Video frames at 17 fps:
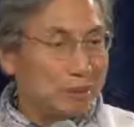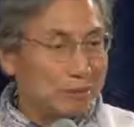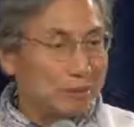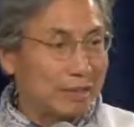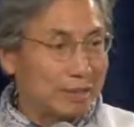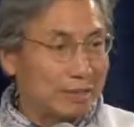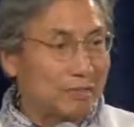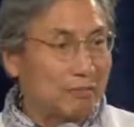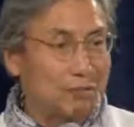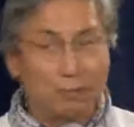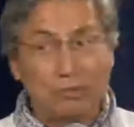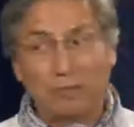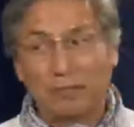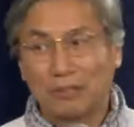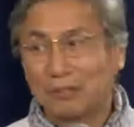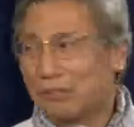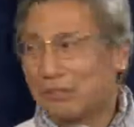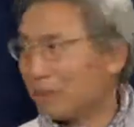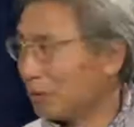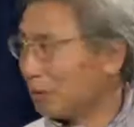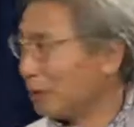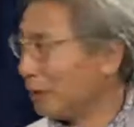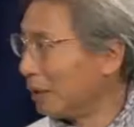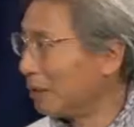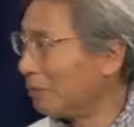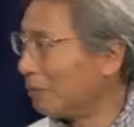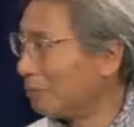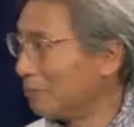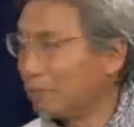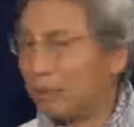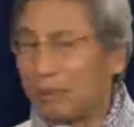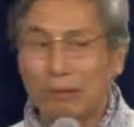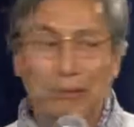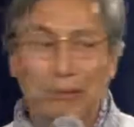in that do very well.
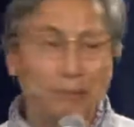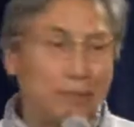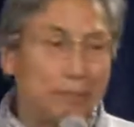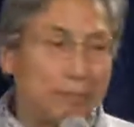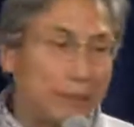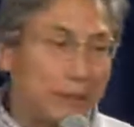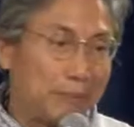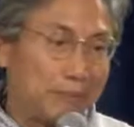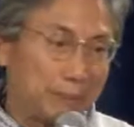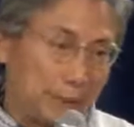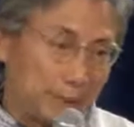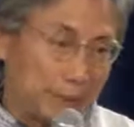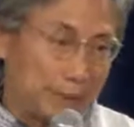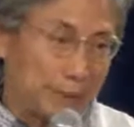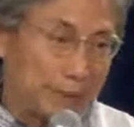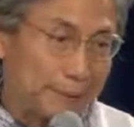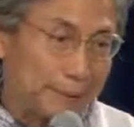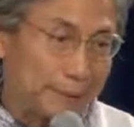Better than the men, maybe.